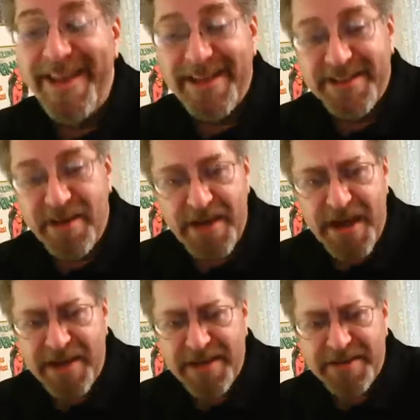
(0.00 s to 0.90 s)
So,
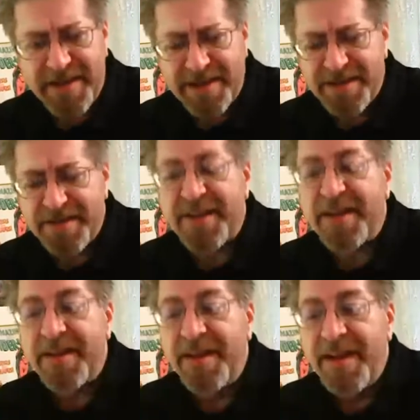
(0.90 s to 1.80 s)
yeah, like I said, I
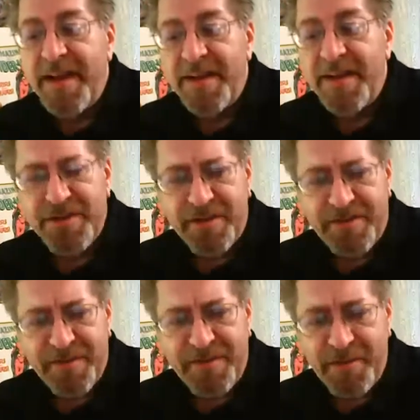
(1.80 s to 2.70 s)
just on
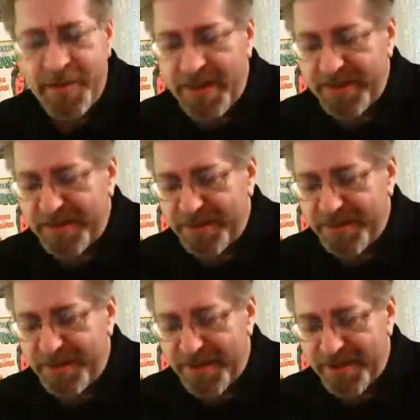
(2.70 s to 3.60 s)
for a few minutes
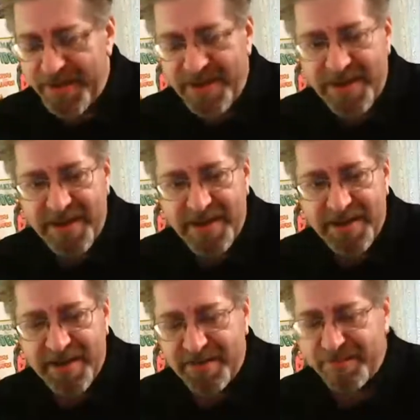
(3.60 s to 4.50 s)
to,
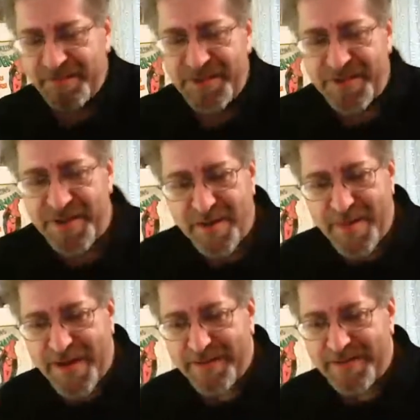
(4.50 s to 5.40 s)
just talk
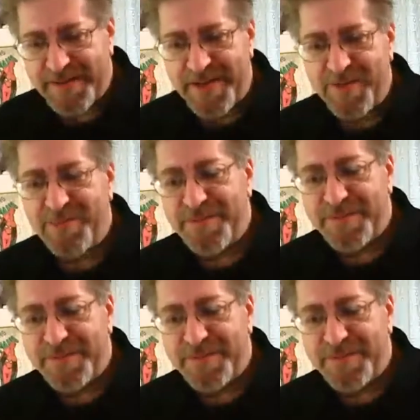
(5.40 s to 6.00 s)
about, see who